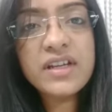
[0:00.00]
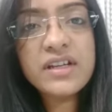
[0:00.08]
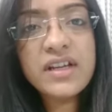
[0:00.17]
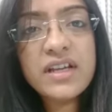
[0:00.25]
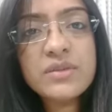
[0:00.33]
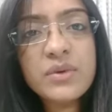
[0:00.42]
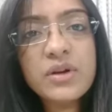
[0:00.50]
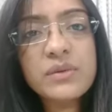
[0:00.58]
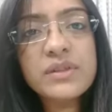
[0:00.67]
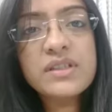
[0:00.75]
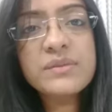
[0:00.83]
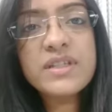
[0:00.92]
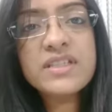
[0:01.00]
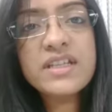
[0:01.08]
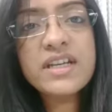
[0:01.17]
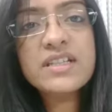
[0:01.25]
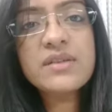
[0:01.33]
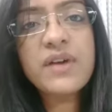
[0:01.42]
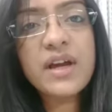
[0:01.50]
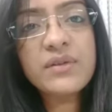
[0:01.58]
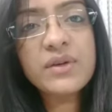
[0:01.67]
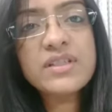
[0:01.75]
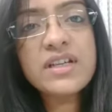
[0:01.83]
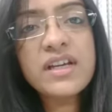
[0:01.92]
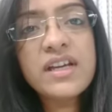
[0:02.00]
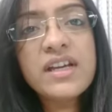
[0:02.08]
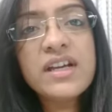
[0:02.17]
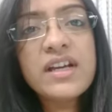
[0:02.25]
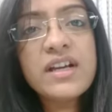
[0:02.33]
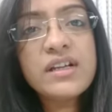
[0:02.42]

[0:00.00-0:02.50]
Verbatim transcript: realize what were the mistakes and why was I